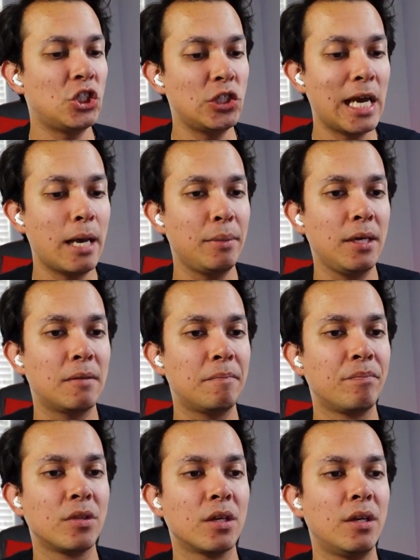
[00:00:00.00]
shabby.
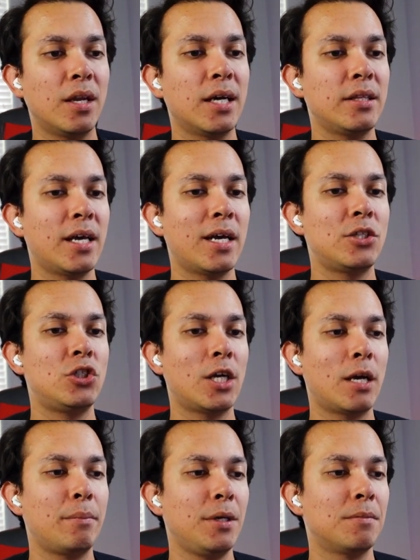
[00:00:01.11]
Not that
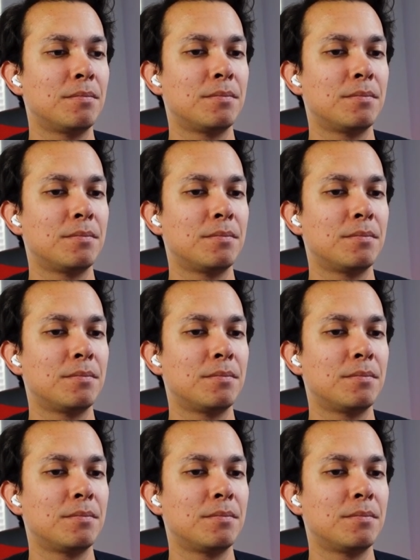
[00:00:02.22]
shabby.